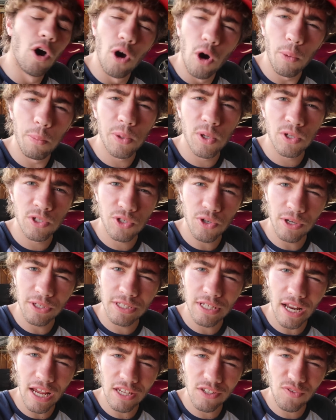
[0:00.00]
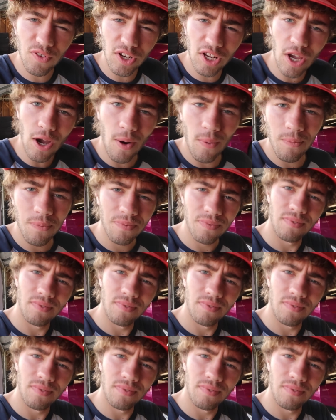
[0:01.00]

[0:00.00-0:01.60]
Hope you enjoyed today's video.